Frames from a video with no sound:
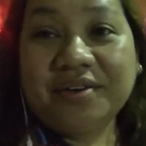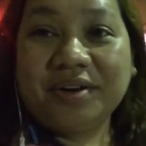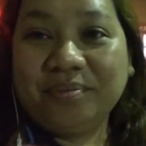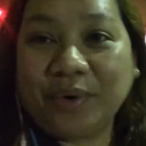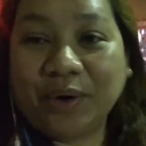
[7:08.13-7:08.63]
here
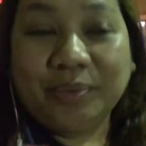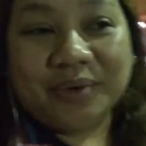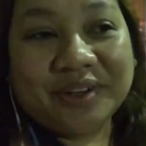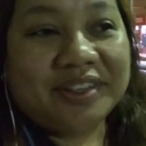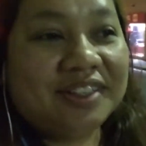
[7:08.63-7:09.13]
in
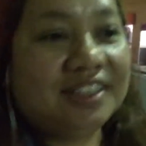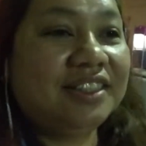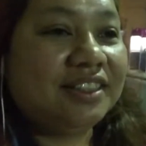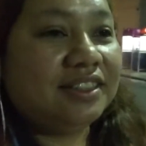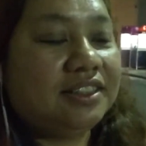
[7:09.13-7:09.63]

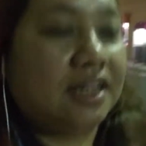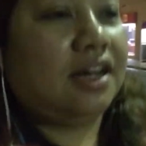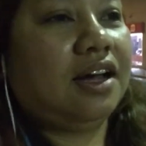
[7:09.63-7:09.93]
Burwood.